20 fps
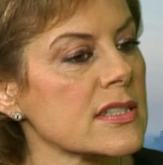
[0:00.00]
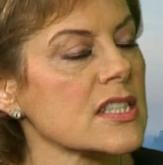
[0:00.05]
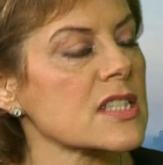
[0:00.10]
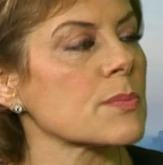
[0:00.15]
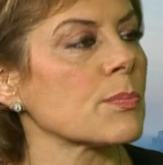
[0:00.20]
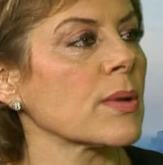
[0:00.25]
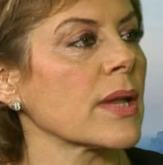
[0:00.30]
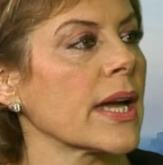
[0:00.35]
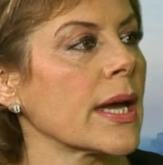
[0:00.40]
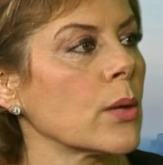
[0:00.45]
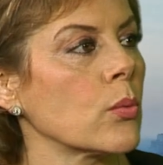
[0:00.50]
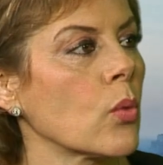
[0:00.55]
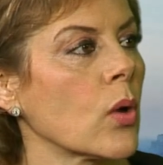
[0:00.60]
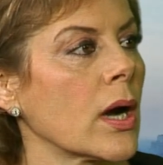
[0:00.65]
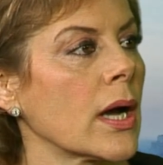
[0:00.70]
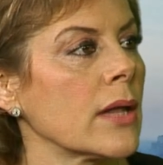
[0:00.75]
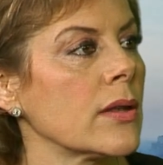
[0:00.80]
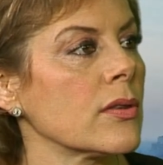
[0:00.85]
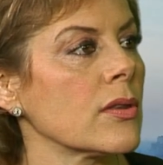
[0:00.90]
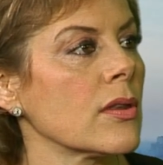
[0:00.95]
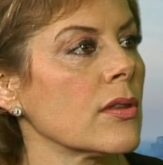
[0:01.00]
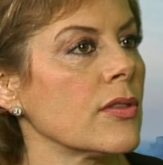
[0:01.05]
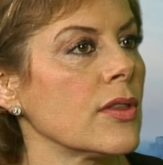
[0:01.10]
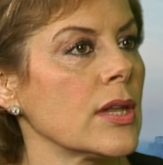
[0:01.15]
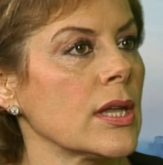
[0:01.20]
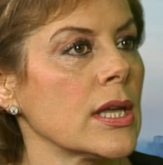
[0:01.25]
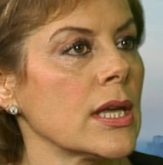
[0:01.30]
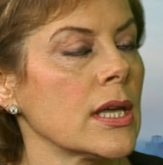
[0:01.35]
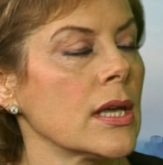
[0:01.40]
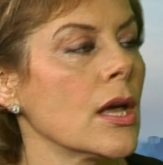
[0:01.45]
explain what
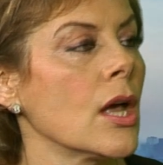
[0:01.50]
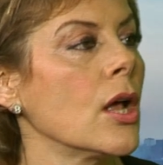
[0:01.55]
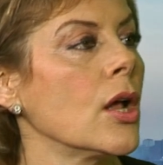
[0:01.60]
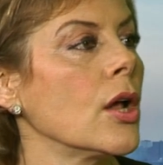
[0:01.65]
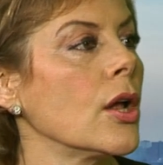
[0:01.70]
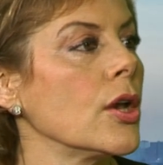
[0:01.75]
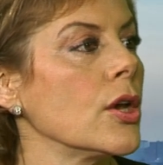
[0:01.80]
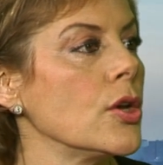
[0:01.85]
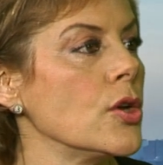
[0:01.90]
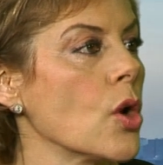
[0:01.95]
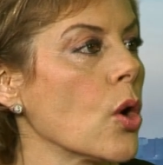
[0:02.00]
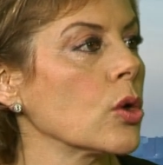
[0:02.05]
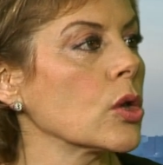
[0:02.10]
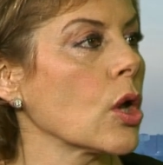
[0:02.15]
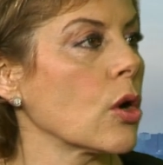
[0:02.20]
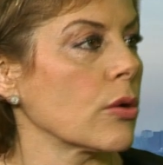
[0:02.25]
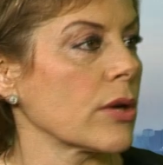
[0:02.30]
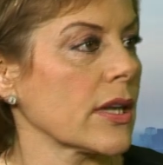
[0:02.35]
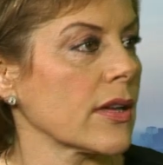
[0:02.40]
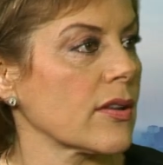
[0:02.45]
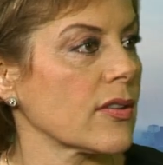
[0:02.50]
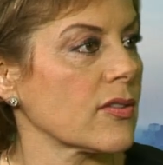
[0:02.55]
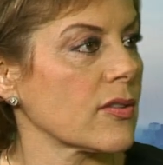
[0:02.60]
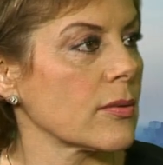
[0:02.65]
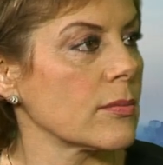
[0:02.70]
the no load is.